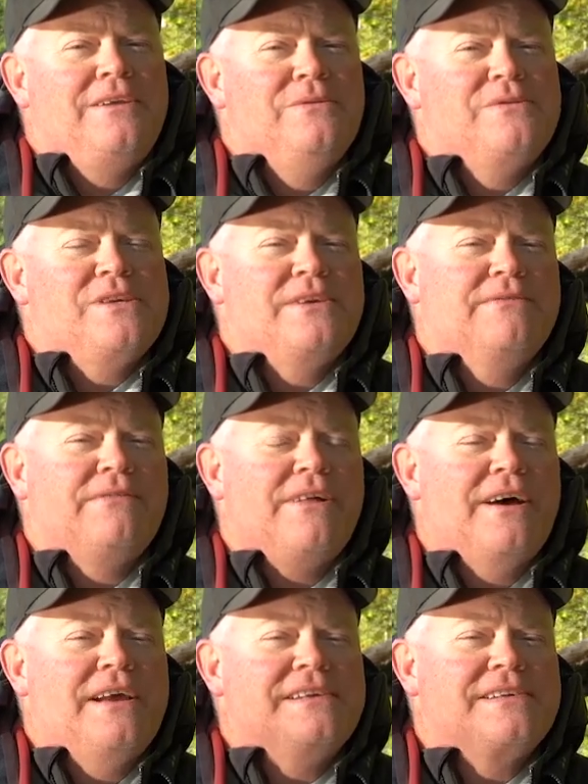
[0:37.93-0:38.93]
using
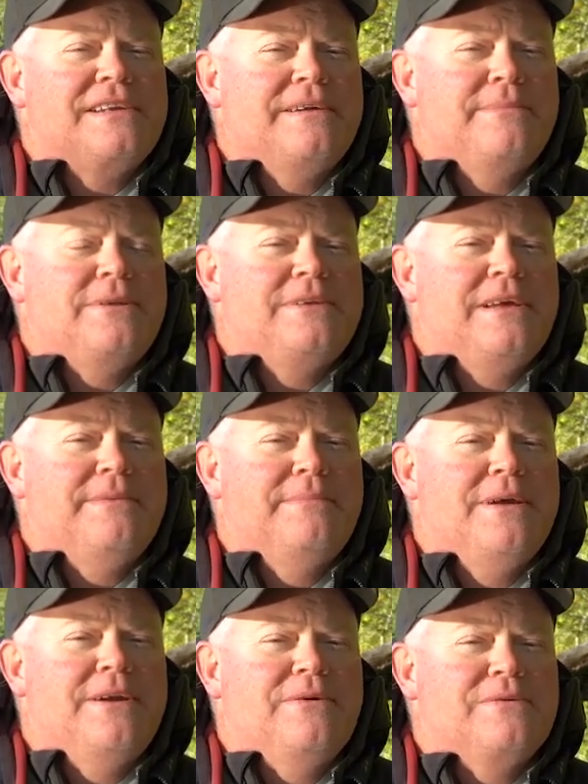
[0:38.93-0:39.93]
flies that imitate
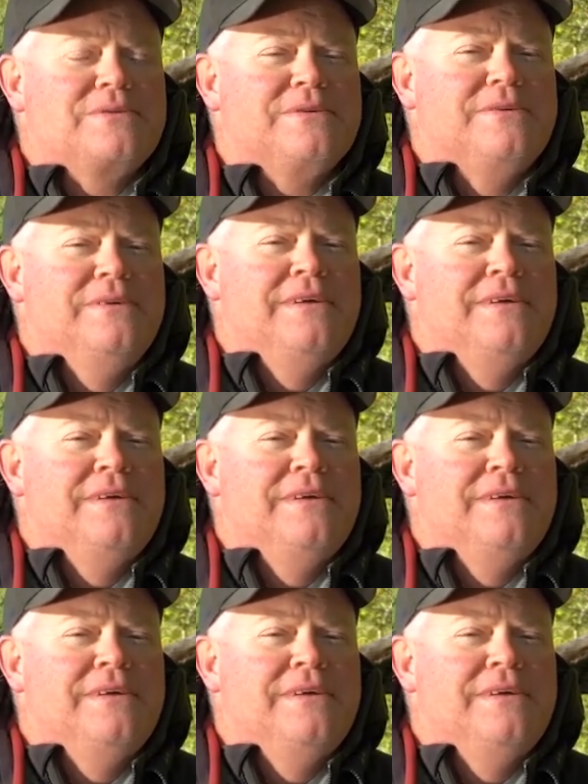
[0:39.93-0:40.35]
minnows.